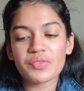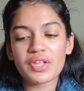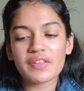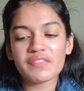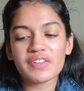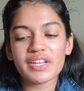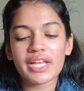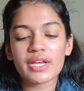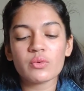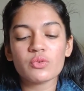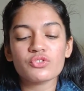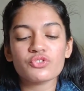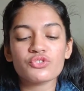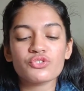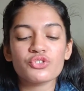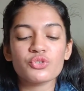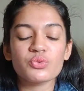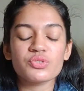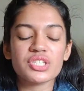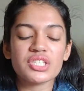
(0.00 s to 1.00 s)
I feel like I was
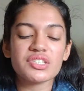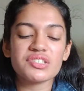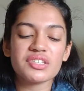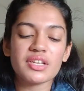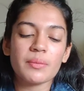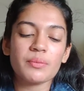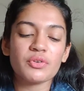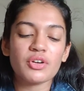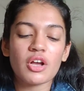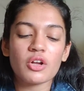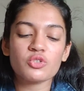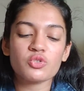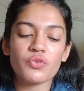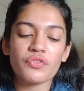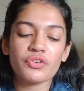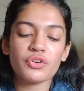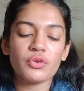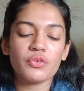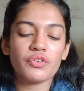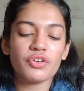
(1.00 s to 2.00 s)
just using the same products
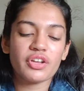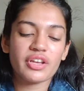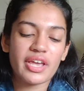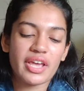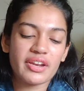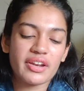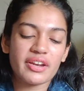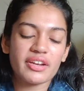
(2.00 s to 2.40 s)
over and over again.